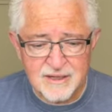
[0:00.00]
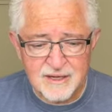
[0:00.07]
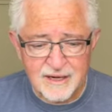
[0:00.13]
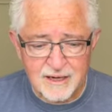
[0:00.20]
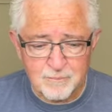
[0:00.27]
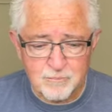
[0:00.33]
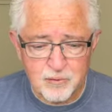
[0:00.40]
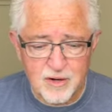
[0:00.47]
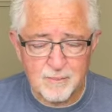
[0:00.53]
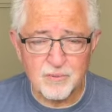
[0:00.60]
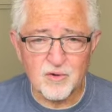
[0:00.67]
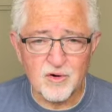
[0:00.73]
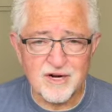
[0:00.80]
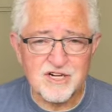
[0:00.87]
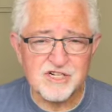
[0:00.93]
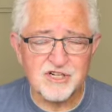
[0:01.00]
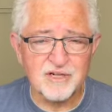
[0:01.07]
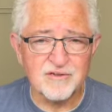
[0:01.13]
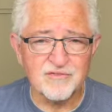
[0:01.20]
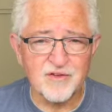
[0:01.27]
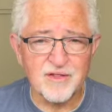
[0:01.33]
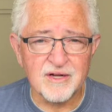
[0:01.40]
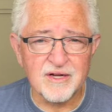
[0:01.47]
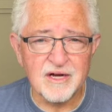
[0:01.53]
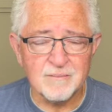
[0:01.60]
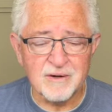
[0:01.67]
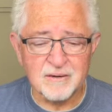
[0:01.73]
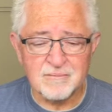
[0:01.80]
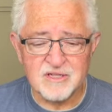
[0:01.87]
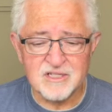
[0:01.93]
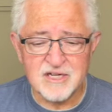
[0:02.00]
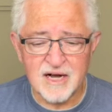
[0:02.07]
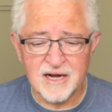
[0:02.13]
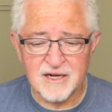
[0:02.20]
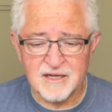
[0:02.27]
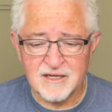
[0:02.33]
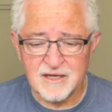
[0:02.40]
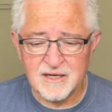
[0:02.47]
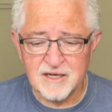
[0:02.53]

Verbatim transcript: and preparation for the coming Messiah,